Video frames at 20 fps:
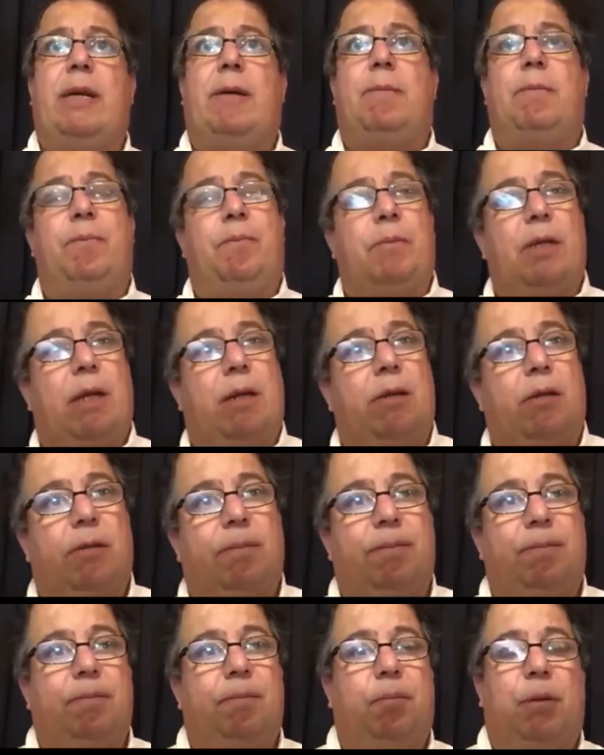They're
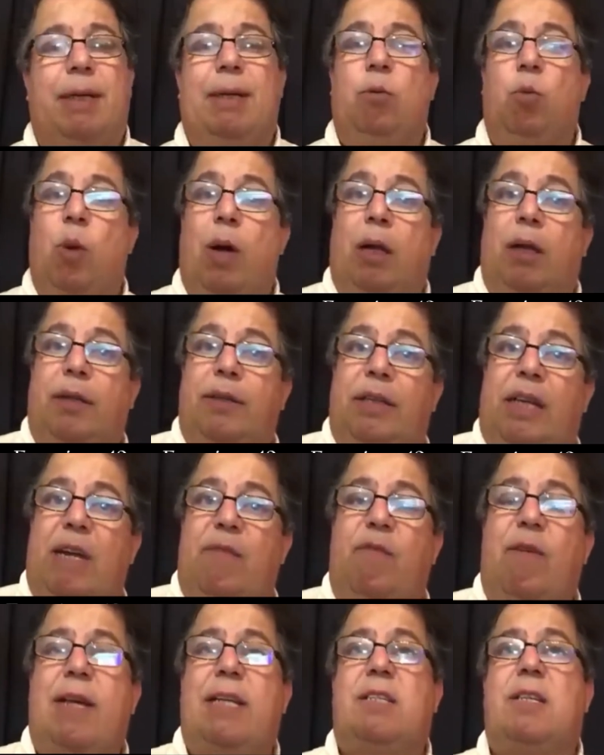playing well on
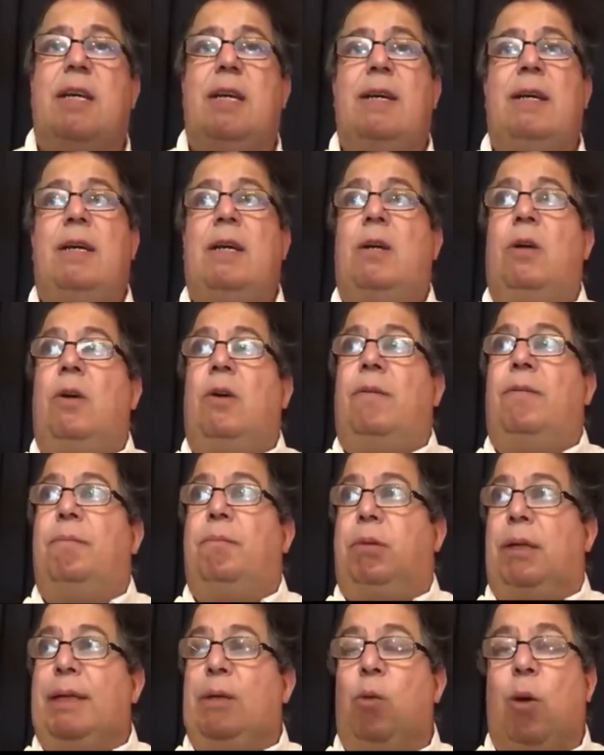defense,
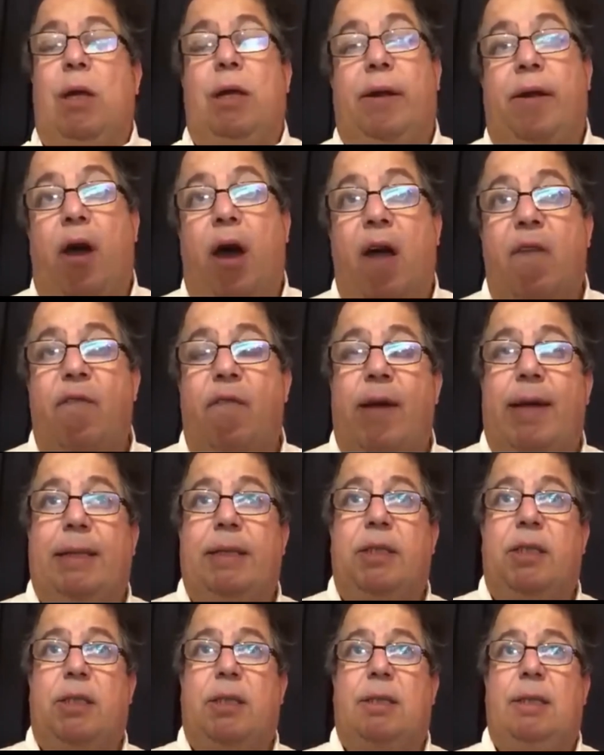playing well on
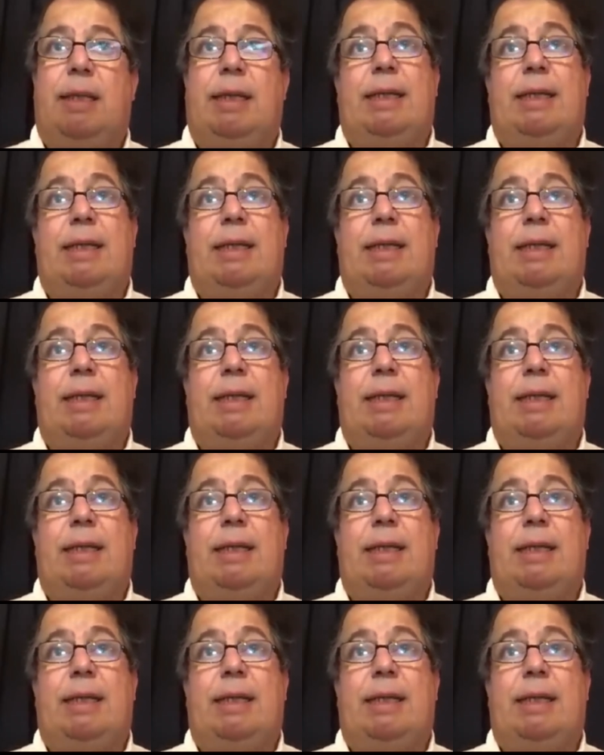offense.